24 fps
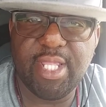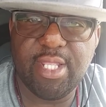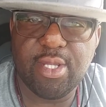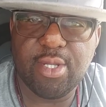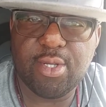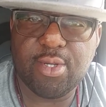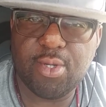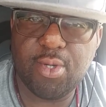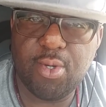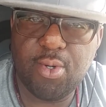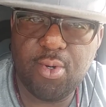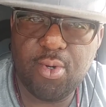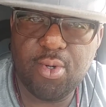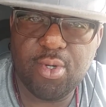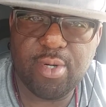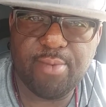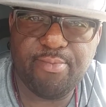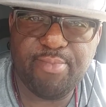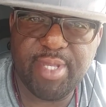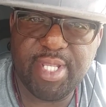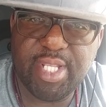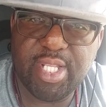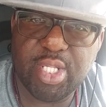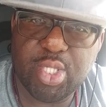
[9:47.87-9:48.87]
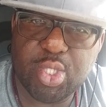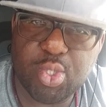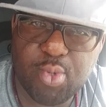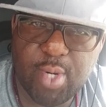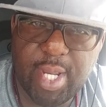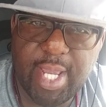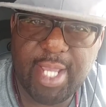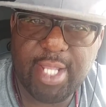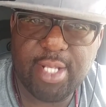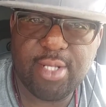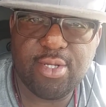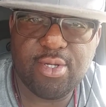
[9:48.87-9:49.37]
a coon or being a
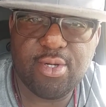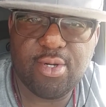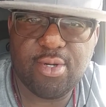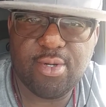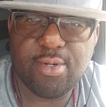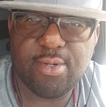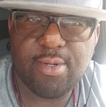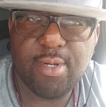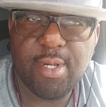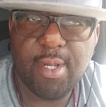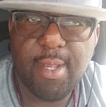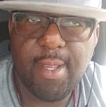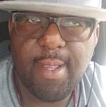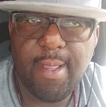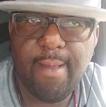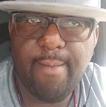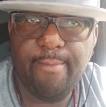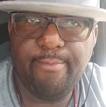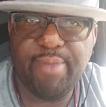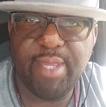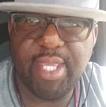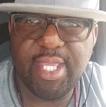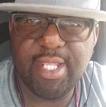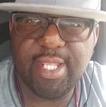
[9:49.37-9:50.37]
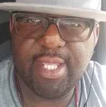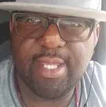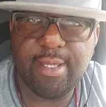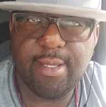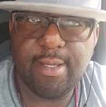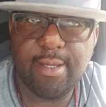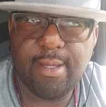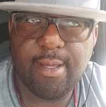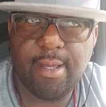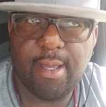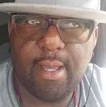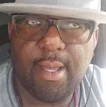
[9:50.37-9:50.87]
traitor or being
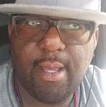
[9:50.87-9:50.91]
an